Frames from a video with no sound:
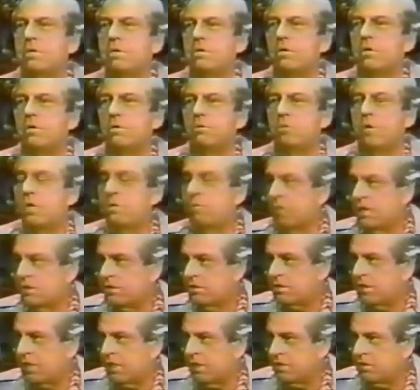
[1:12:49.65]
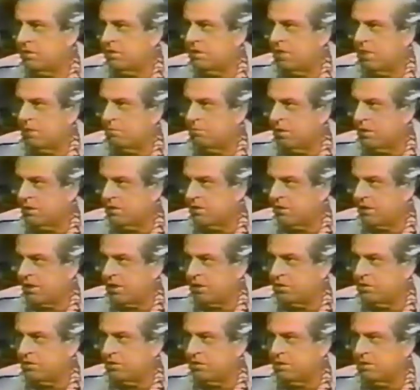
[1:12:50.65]
railway station and bus
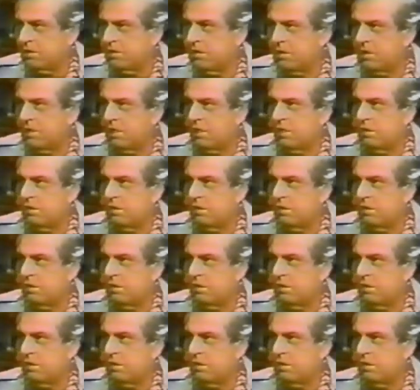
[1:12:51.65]
station in the